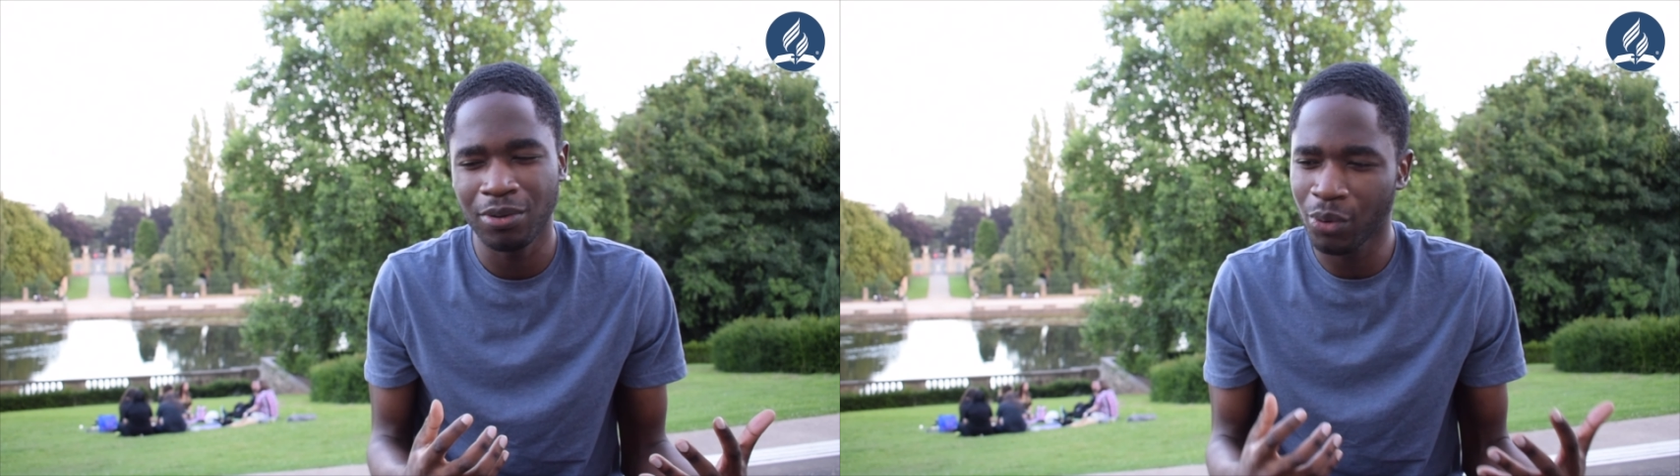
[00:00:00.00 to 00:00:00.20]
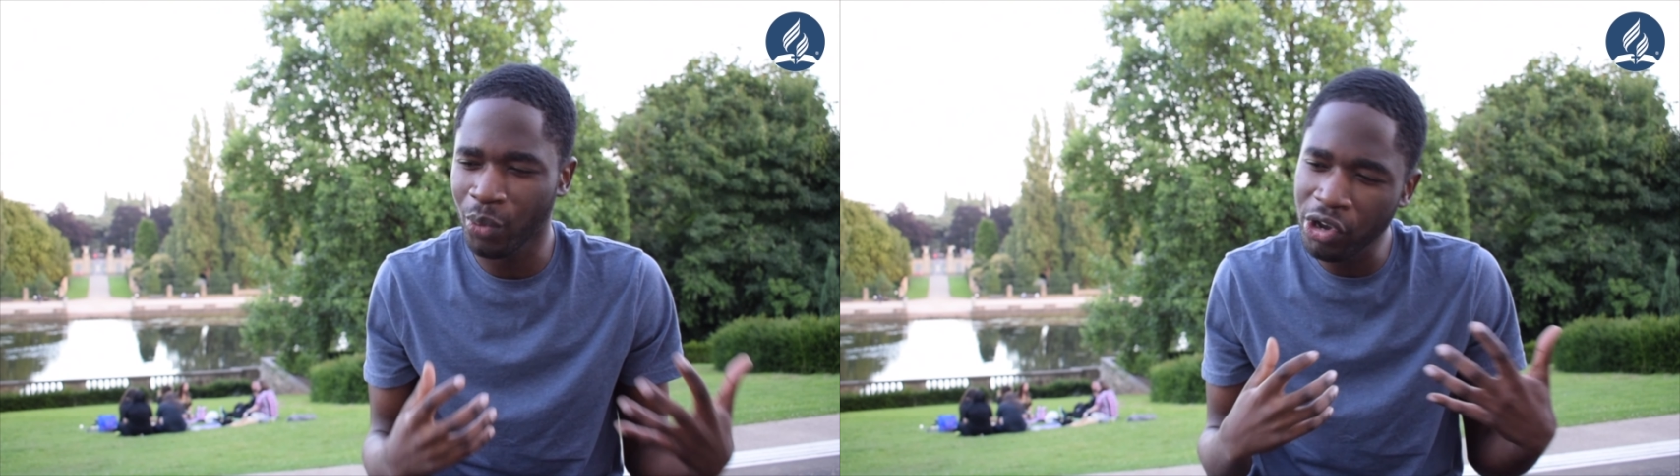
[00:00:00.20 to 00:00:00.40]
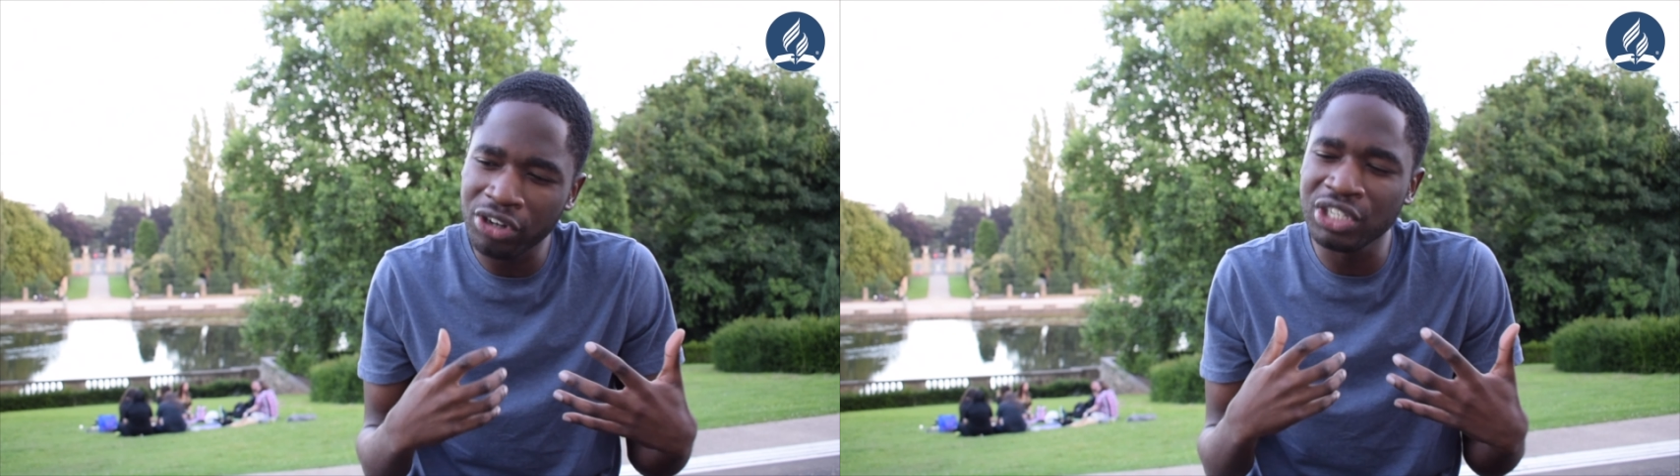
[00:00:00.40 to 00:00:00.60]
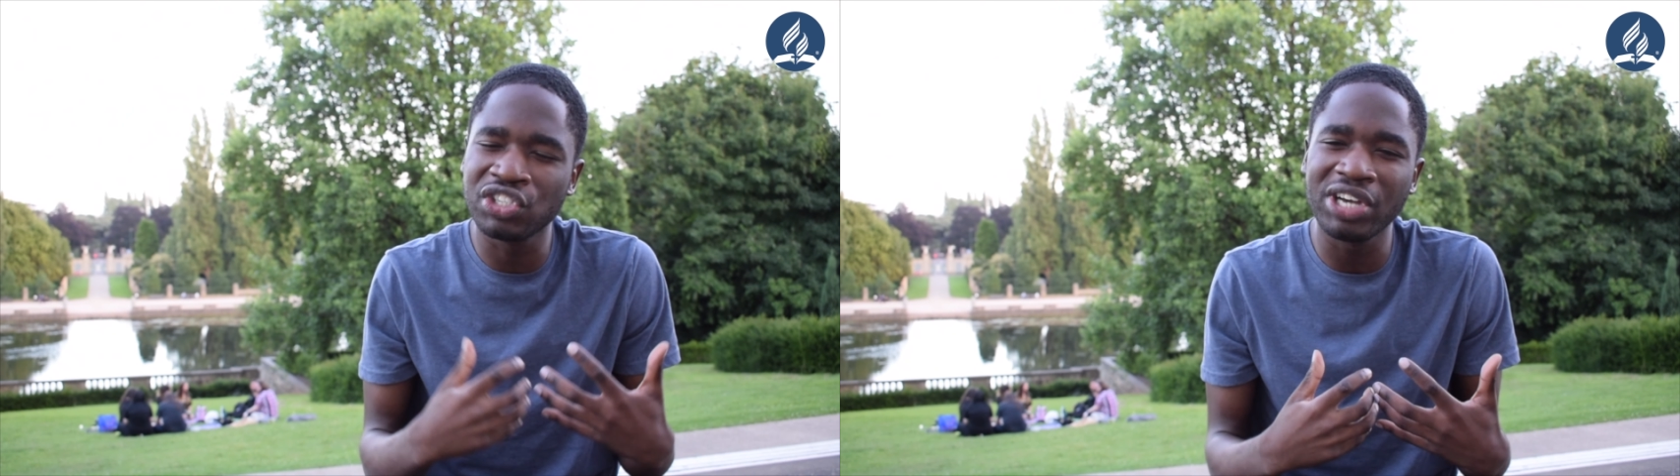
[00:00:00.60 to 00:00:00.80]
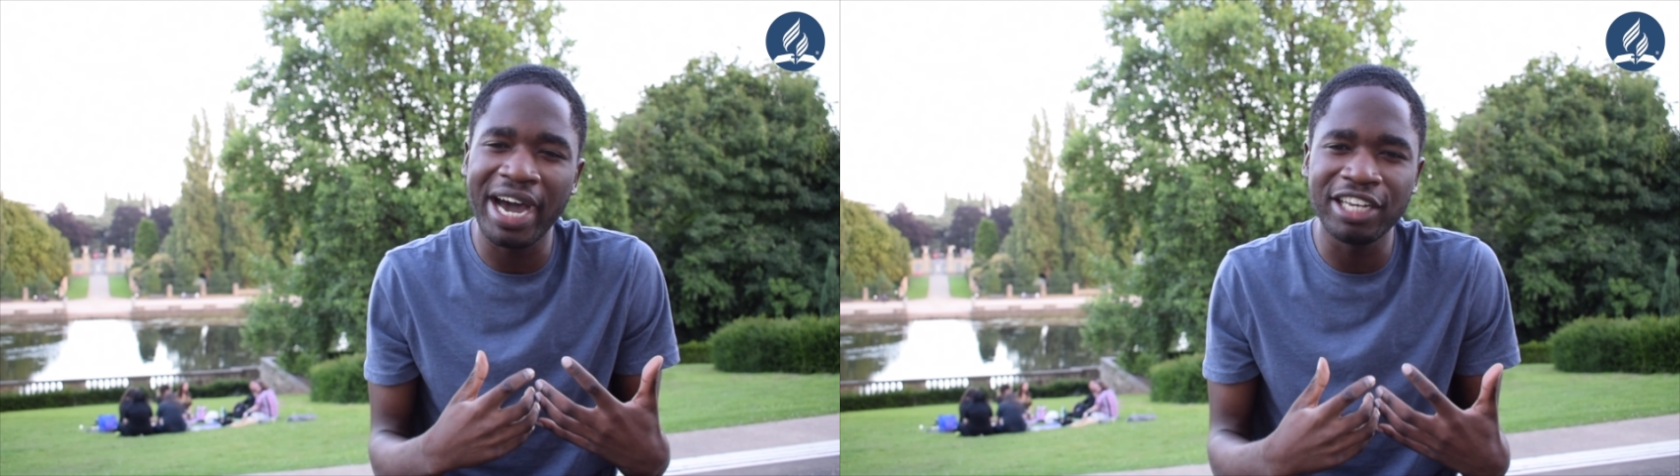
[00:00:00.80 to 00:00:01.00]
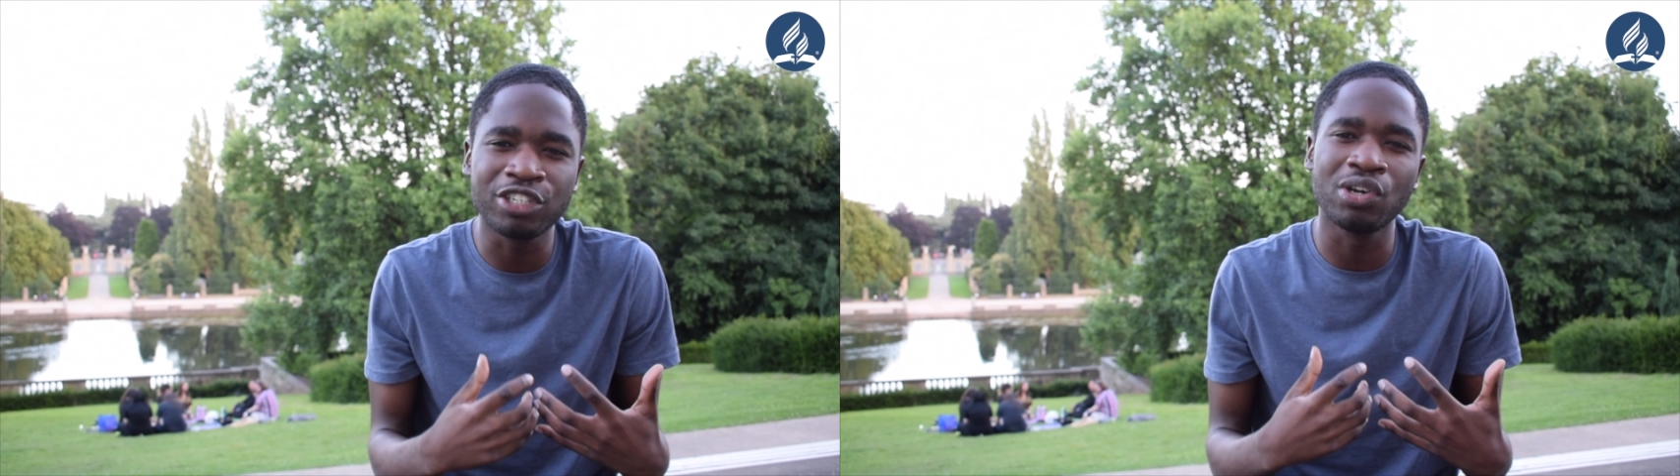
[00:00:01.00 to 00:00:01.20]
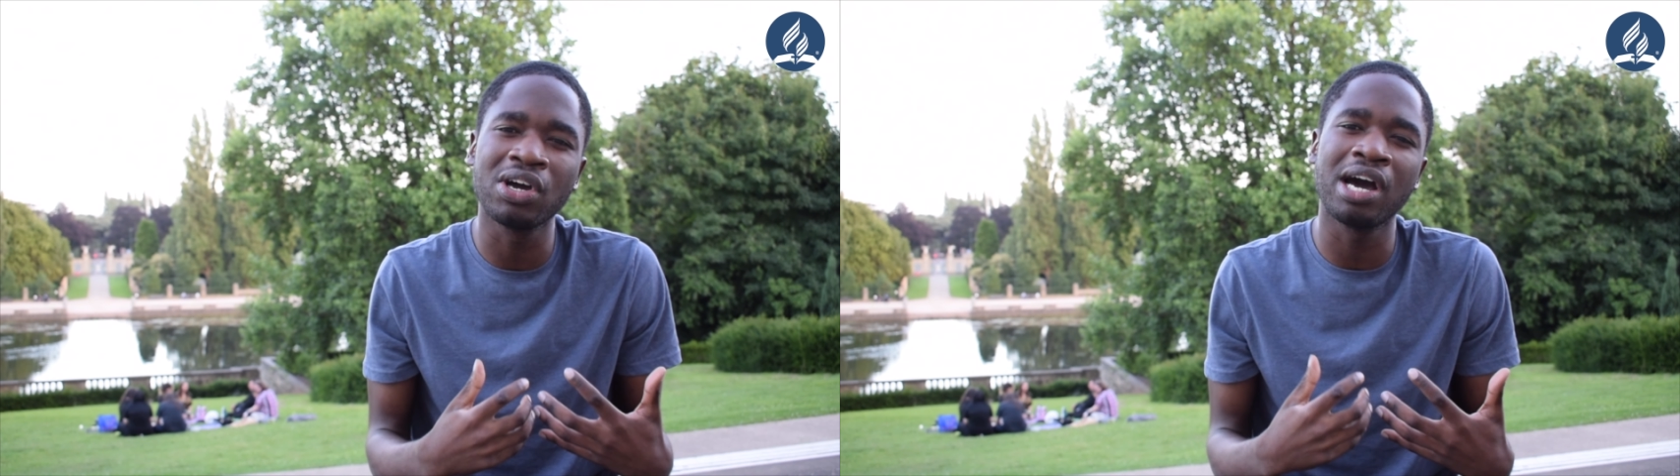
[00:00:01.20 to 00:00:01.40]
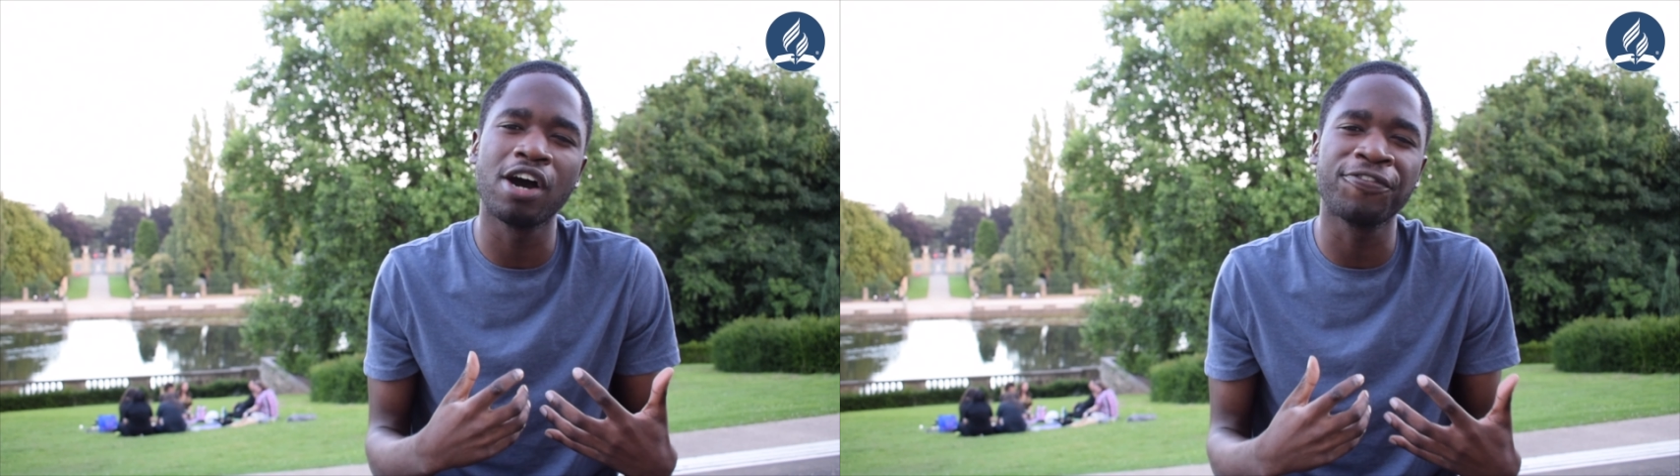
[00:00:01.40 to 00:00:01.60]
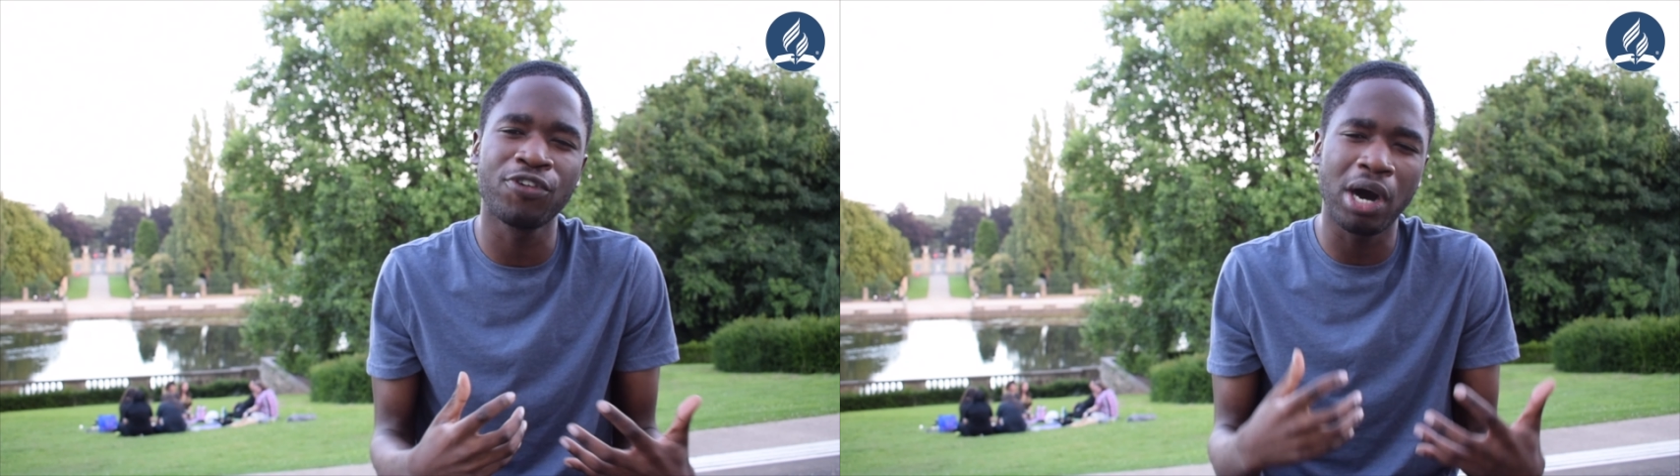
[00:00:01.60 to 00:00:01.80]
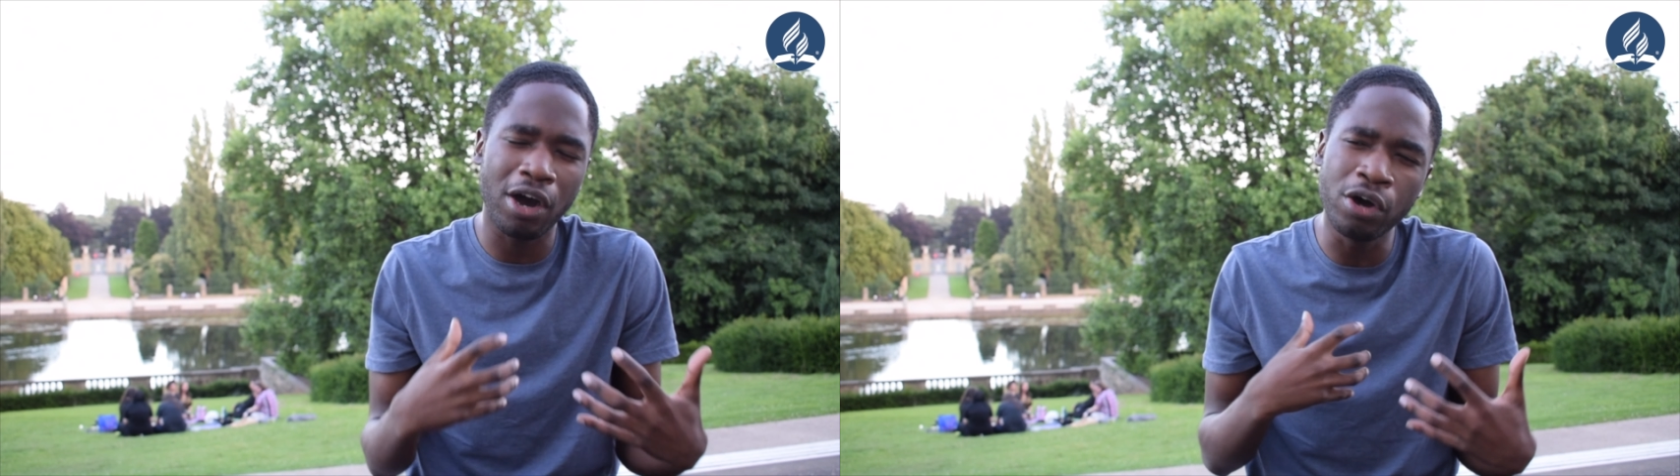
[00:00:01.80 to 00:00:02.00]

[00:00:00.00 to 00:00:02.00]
We are designed to look out for our